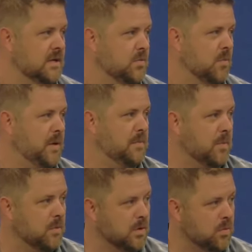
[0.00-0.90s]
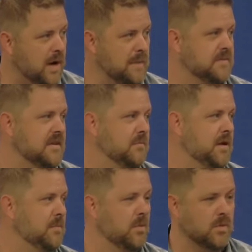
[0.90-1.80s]
where people were whipped and
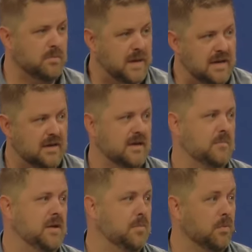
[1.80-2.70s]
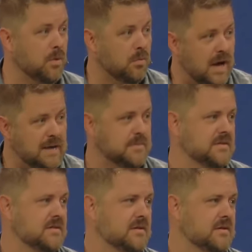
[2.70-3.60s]
people were beaten and people were
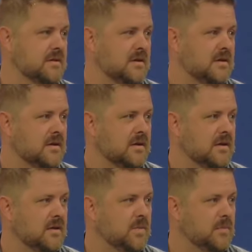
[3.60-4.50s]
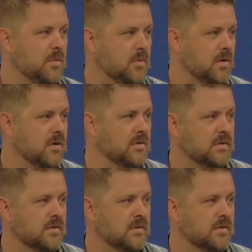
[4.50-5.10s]
raped and people were